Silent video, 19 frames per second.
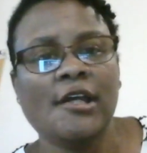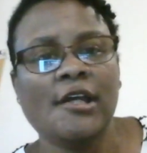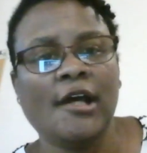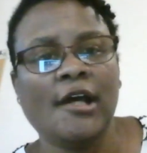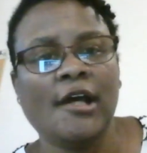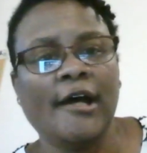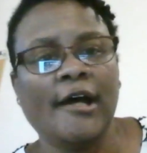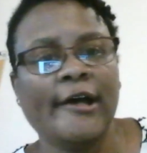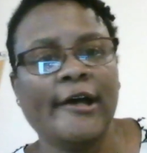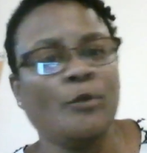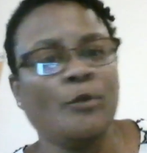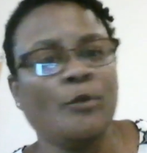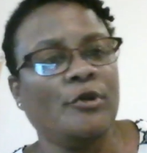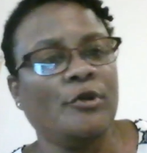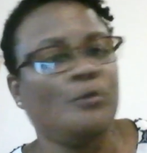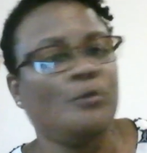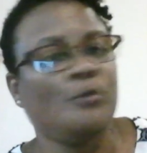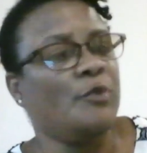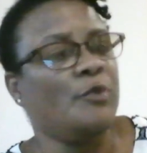I
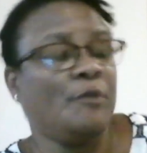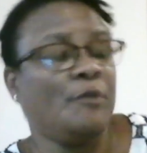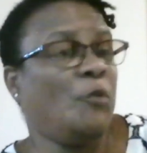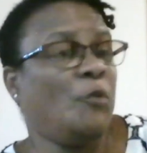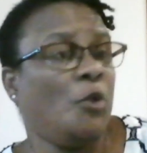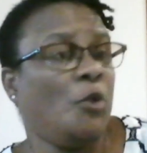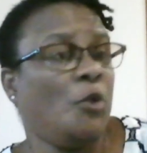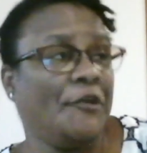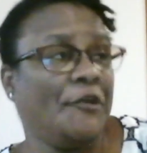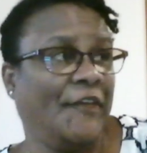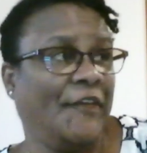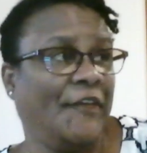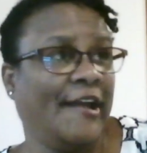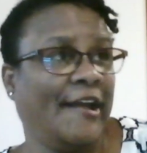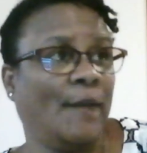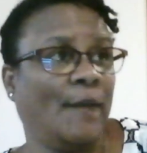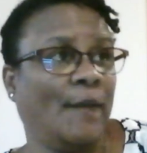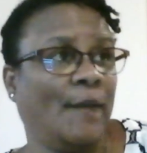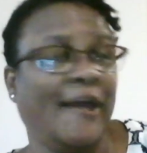will report that
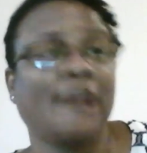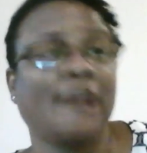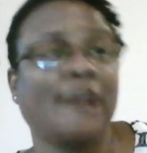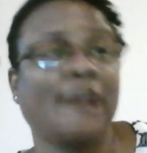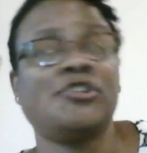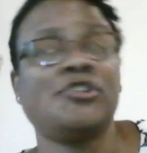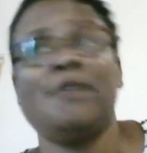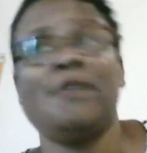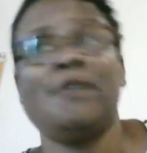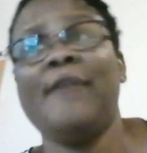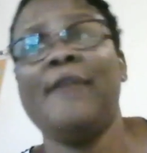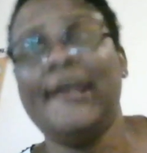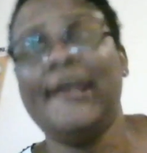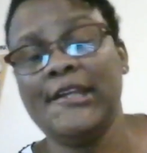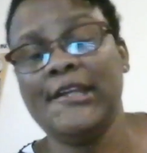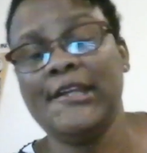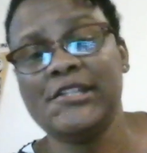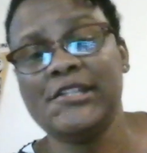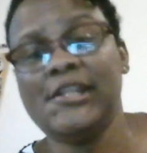I'm actually
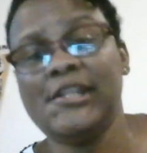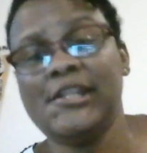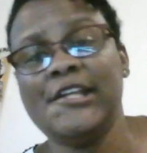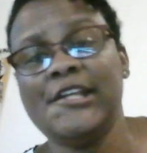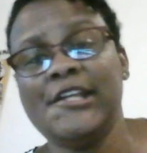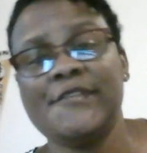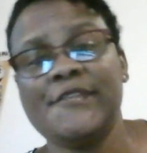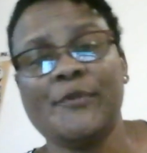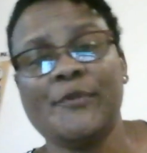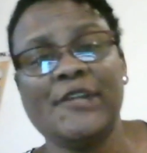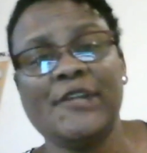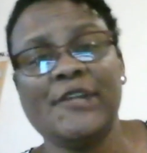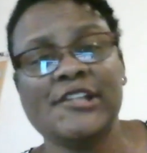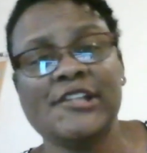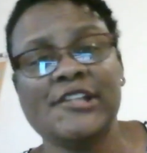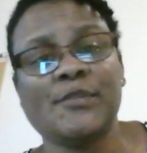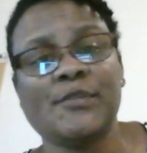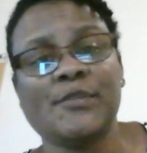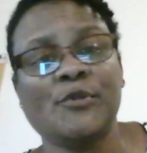making teas for
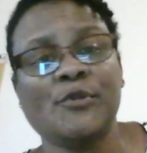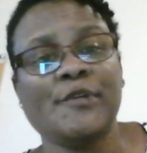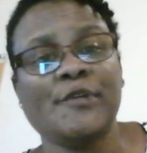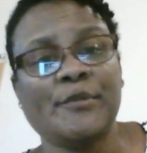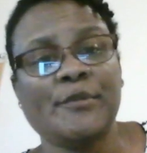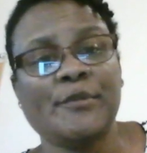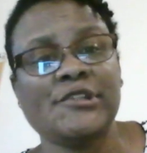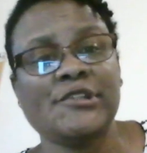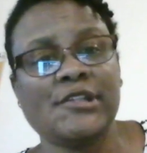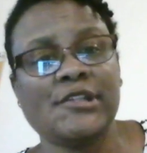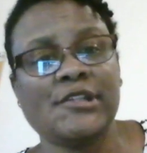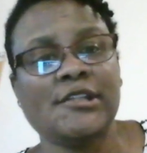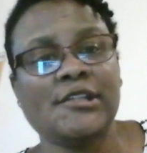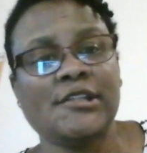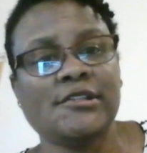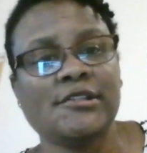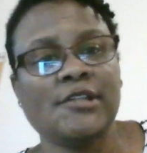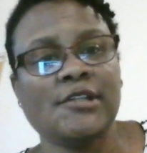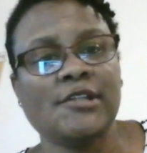medicinal
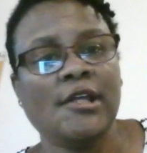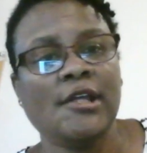purposes